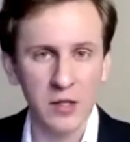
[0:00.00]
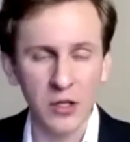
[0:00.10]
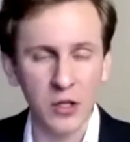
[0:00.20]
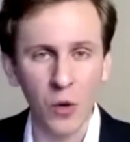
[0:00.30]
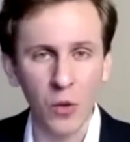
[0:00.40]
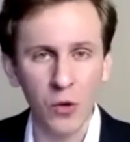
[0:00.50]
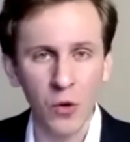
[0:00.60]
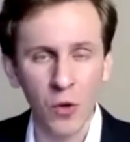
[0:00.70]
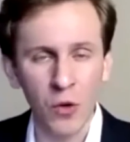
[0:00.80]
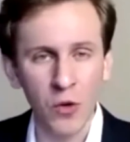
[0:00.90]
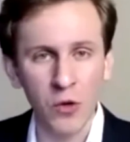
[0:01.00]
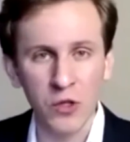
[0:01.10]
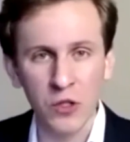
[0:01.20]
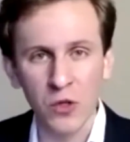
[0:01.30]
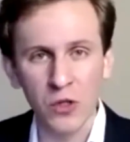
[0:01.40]
you know your
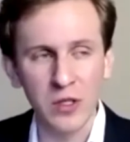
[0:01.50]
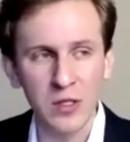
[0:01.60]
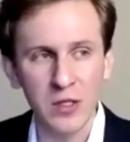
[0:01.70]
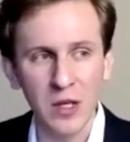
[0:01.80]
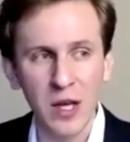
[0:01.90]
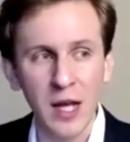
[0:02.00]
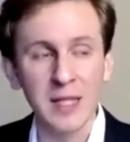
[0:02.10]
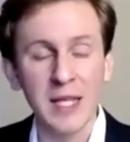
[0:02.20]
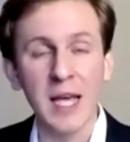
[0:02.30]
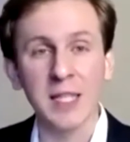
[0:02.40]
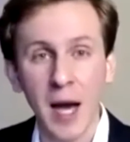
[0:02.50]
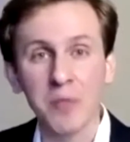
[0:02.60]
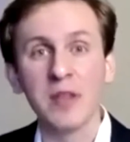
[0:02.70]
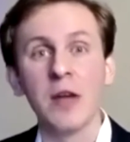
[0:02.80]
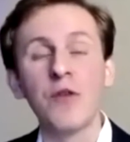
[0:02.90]
solutions take time to
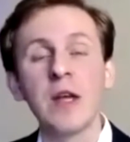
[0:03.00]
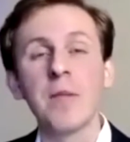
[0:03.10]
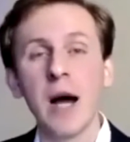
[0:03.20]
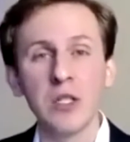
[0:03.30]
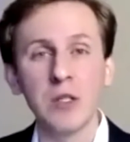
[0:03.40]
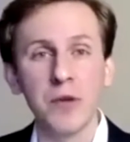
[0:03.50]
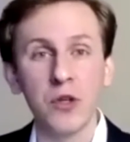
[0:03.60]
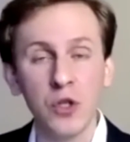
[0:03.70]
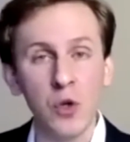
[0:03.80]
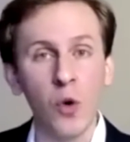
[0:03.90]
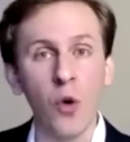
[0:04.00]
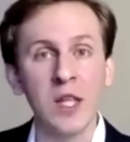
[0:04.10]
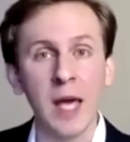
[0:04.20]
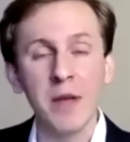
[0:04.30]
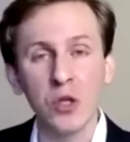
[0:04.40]
then reimagine, because you already
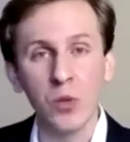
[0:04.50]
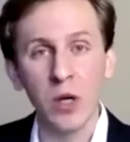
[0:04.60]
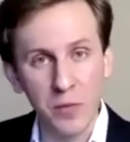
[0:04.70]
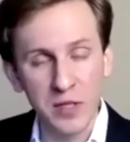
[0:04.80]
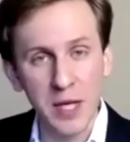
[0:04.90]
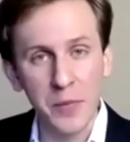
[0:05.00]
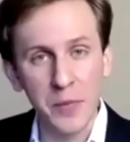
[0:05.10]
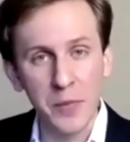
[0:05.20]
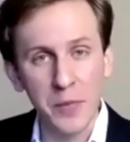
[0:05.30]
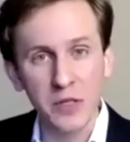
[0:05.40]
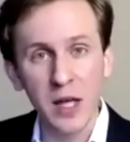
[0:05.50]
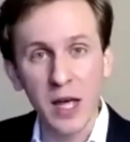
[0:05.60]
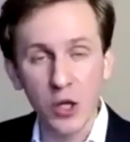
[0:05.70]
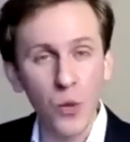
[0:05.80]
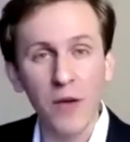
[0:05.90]
came into it with a perception
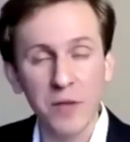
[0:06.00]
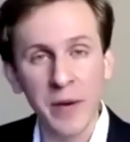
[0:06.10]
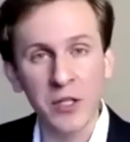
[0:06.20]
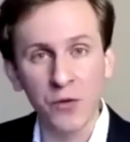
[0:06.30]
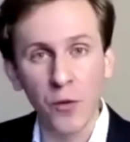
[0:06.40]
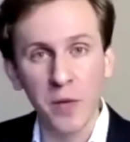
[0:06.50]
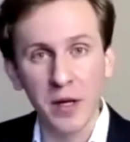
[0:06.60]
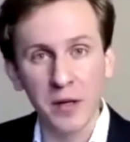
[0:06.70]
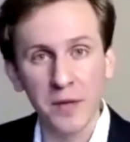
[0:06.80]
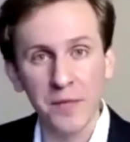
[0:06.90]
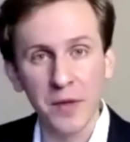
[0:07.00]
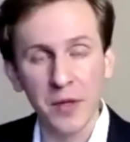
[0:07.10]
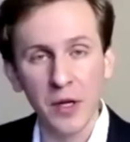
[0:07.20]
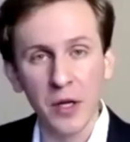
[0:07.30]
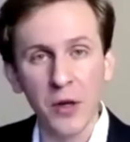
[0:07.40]
that you have the magic formula.
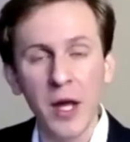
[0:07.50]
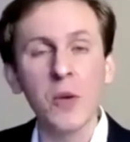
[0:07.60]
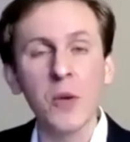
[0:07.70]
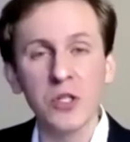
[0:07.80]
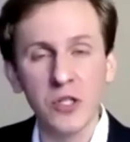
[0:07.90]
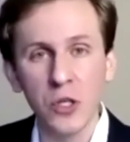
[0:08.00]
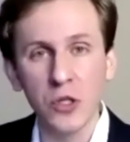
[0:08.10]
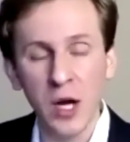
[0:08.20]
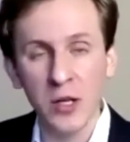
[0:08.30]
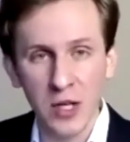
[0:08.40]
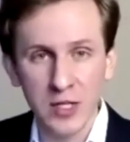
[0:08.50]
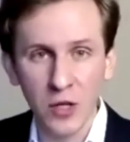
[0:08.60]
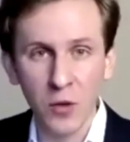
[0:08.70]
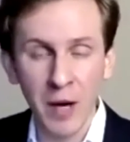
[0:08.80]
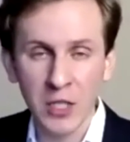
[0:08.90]
You know, anyone's trying to
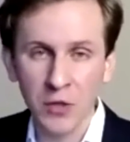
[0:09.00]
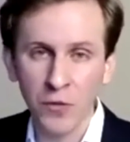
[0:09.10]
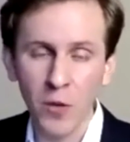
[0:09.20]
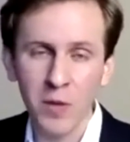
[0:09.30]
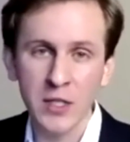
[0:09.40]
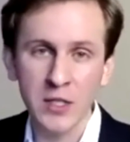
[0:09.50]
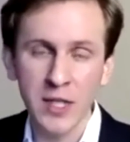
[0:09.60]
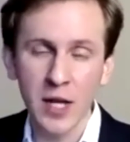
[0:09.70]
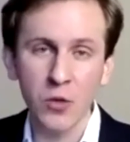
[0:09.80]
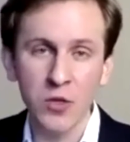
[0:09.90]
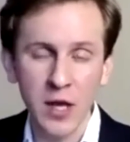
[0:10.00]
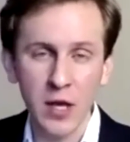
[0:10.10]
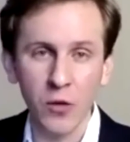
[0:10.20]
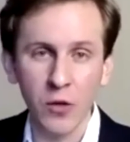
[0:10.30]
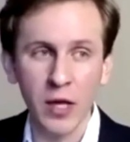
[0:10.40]
sell you magic formula is selling you snake oil.